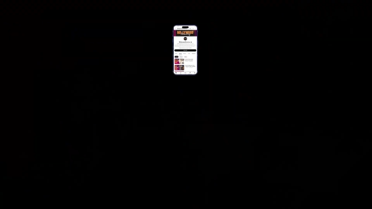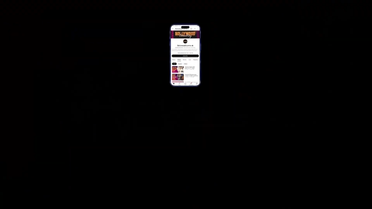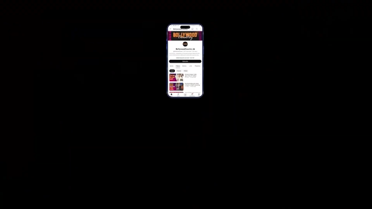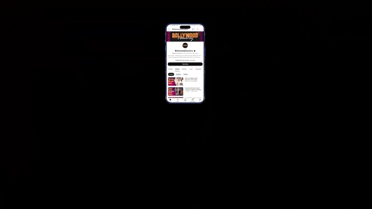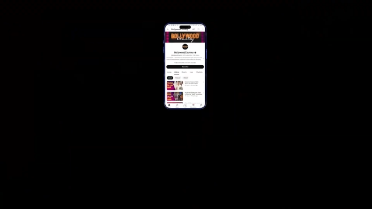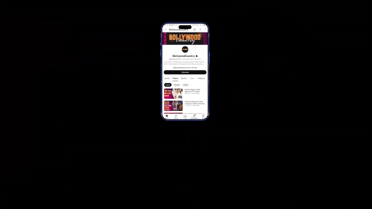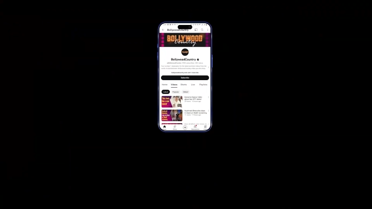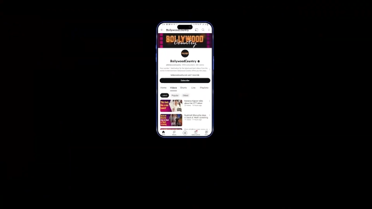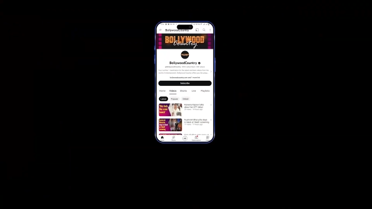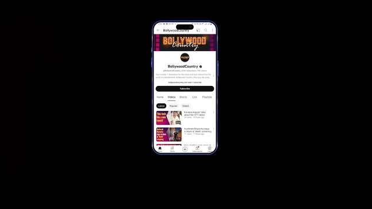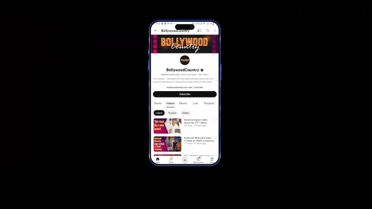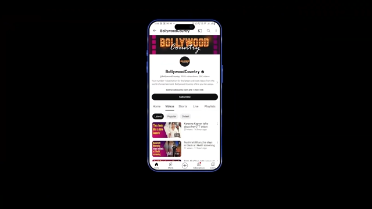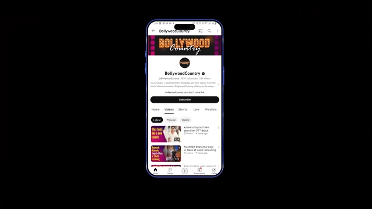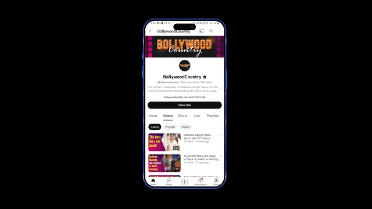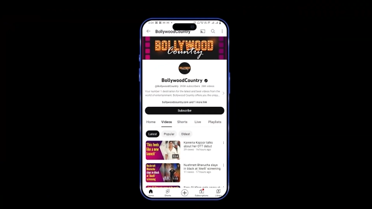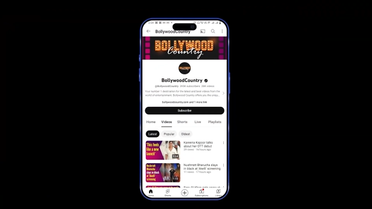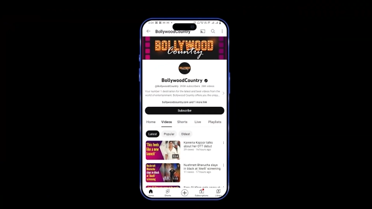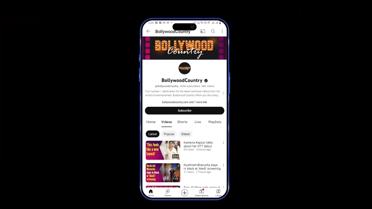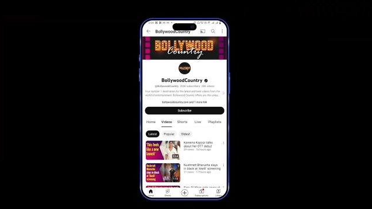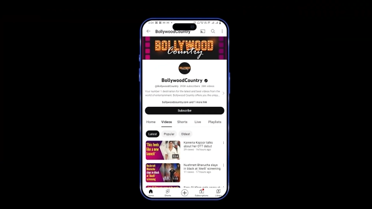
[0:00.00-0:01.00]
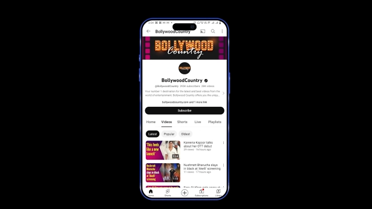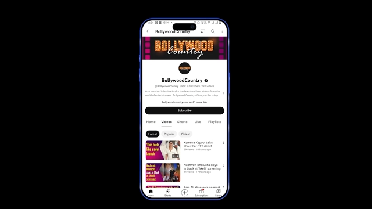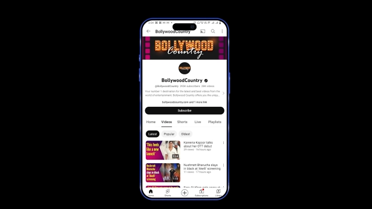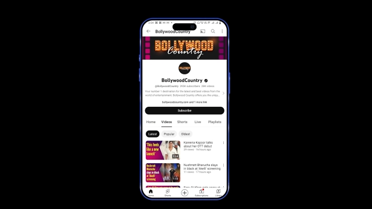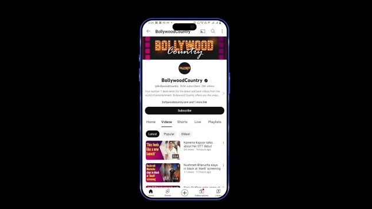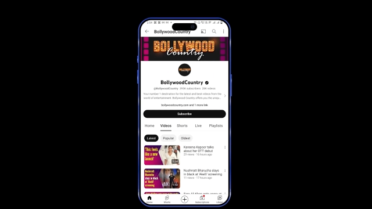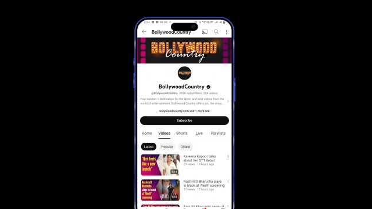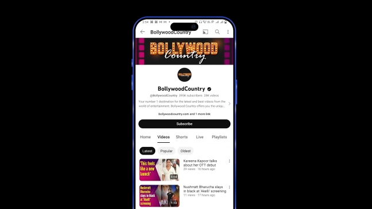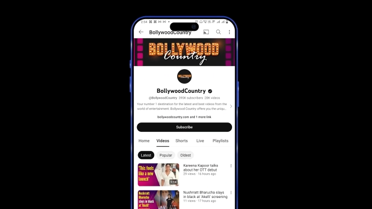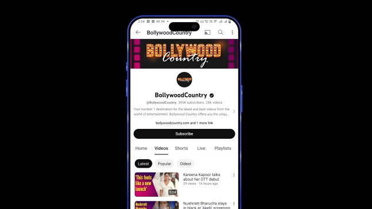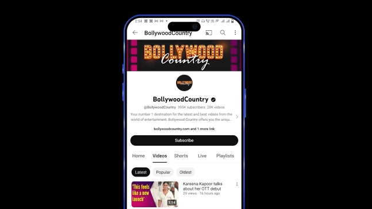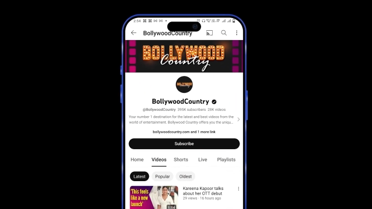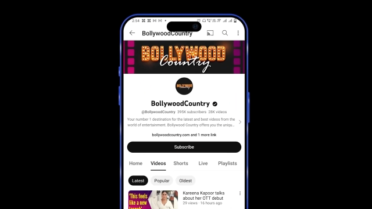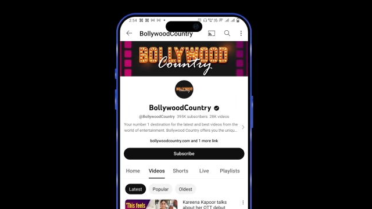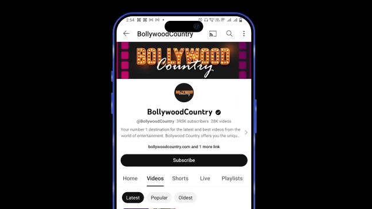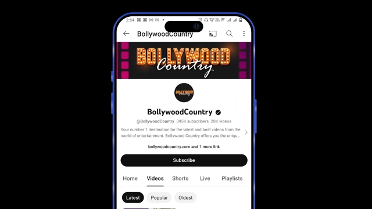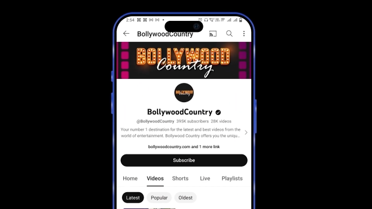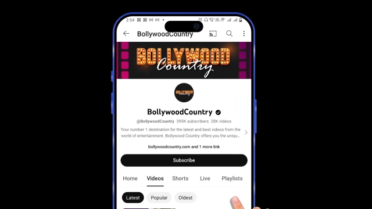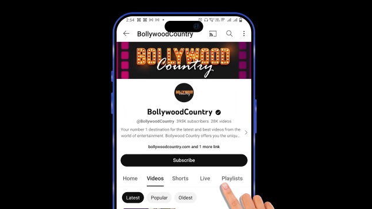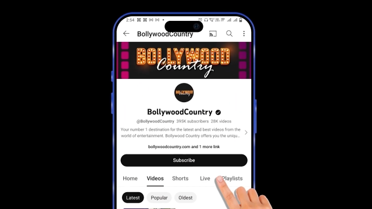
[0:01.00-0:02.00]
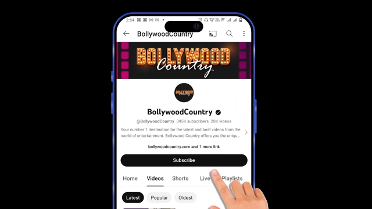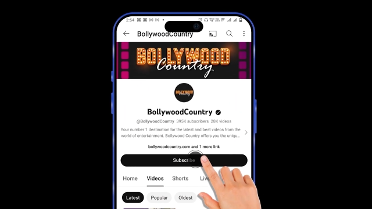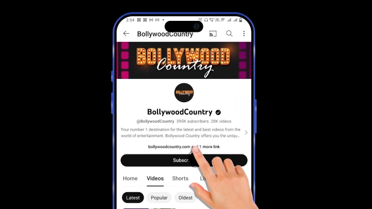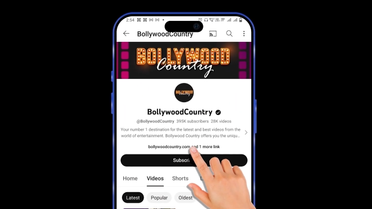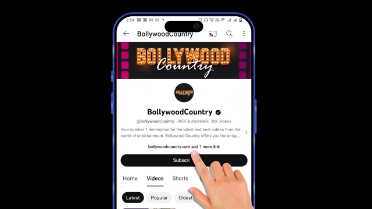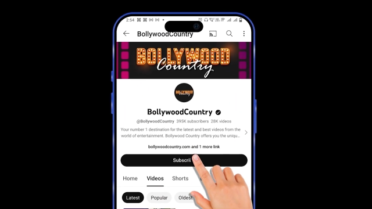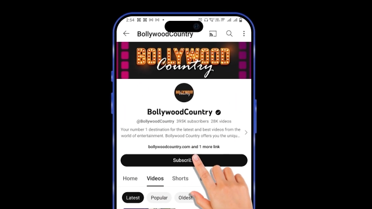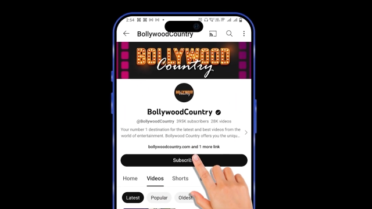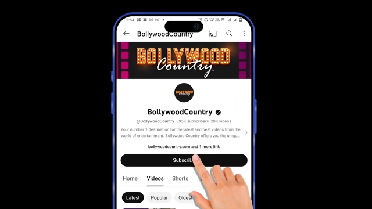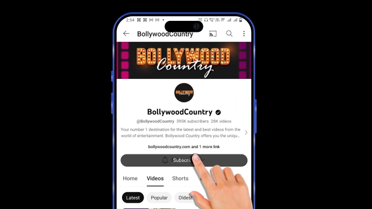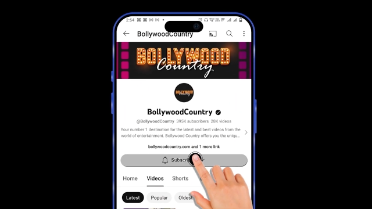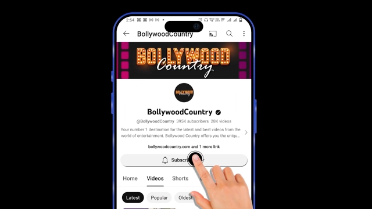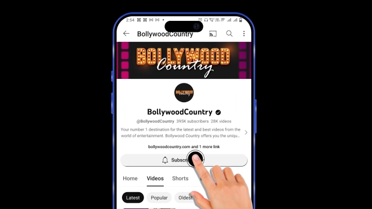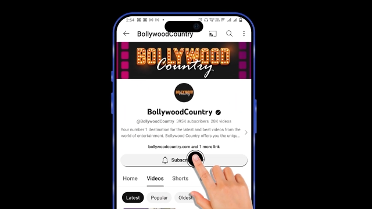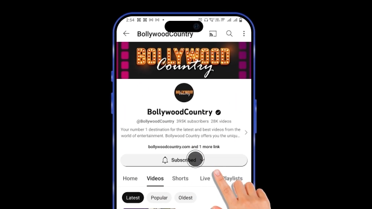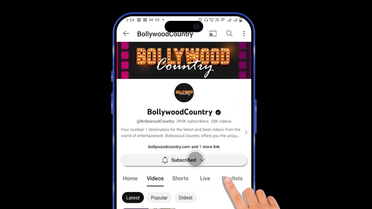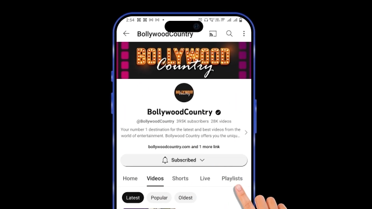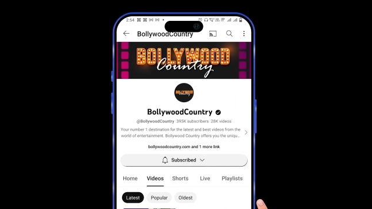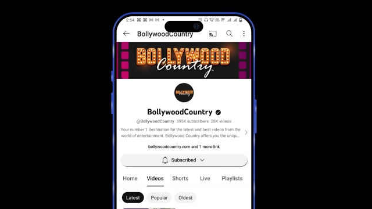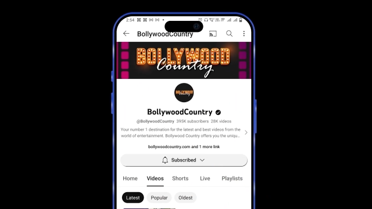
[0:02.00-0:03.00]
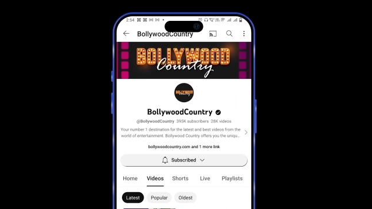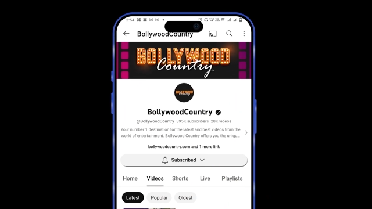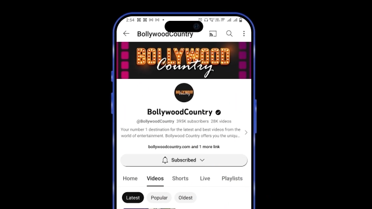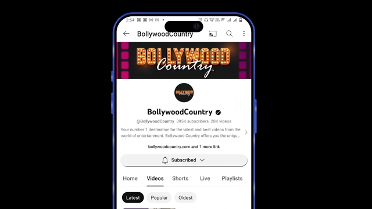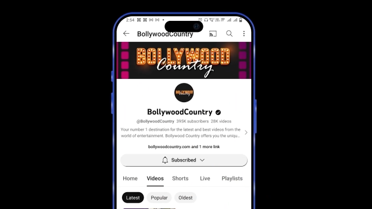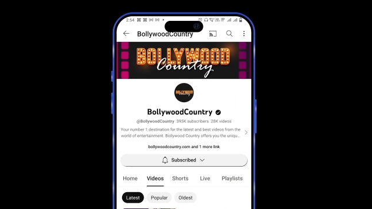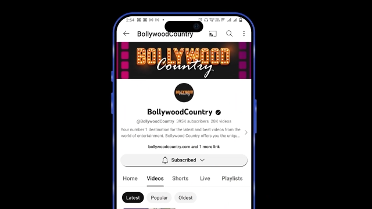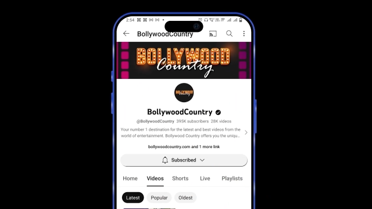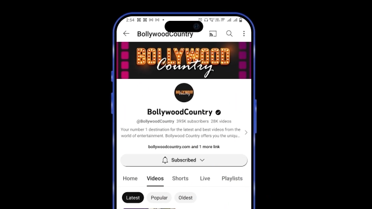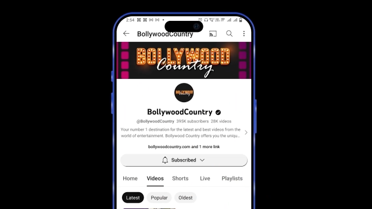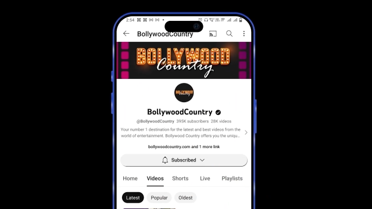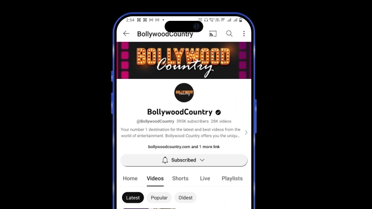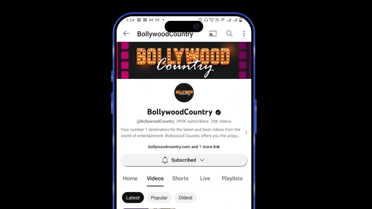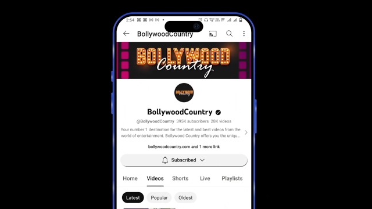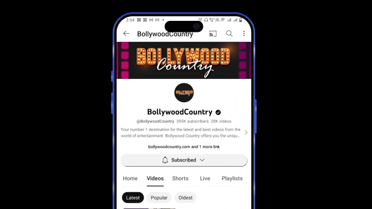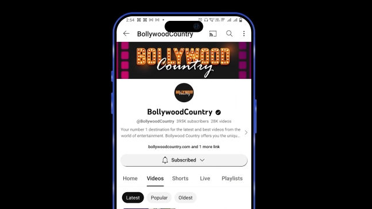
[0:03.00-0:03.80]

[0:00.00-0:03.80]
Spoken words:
No face is visible, so there are no lips to read.